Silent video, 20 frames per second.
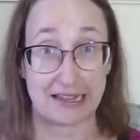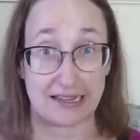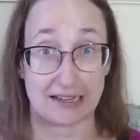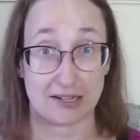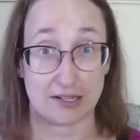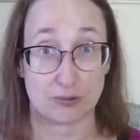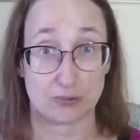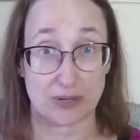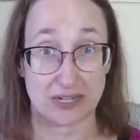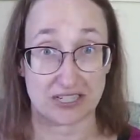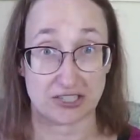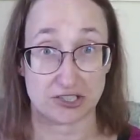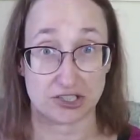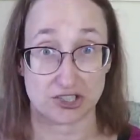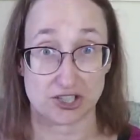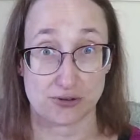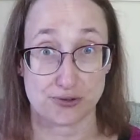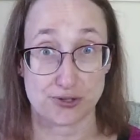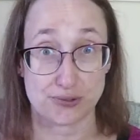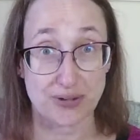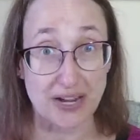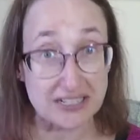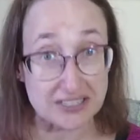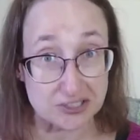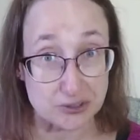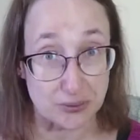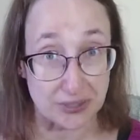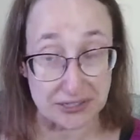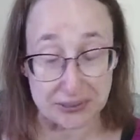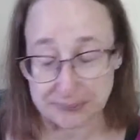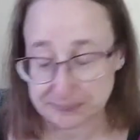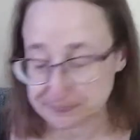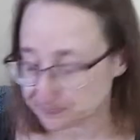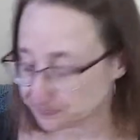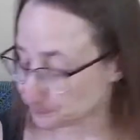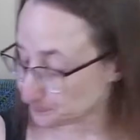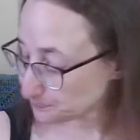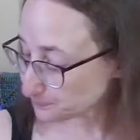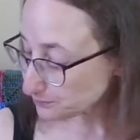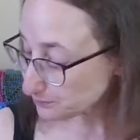and ready to show you next week.
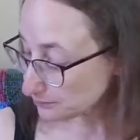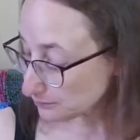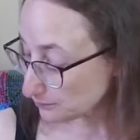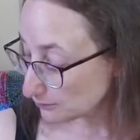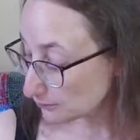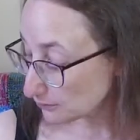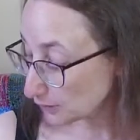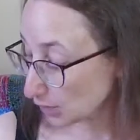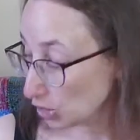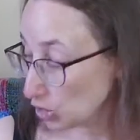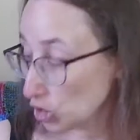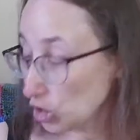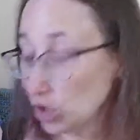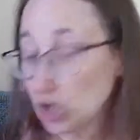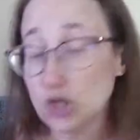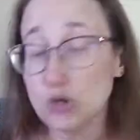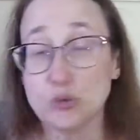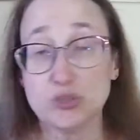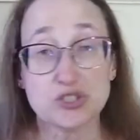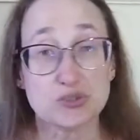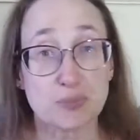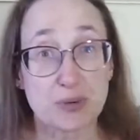Which